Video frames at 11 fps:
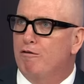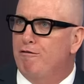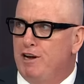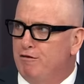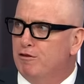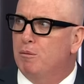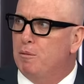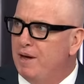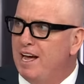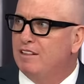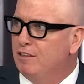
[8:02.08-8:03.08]
favorable
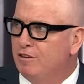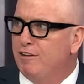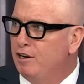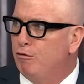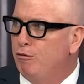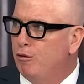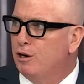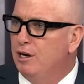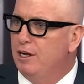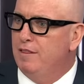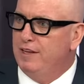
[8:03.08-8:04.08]
path to the Final Four
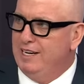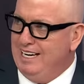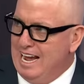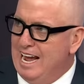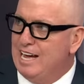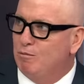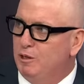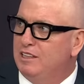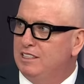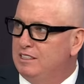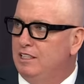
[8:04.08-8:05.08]
than he had
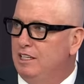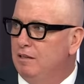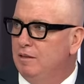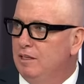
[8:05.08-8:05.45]
with this team.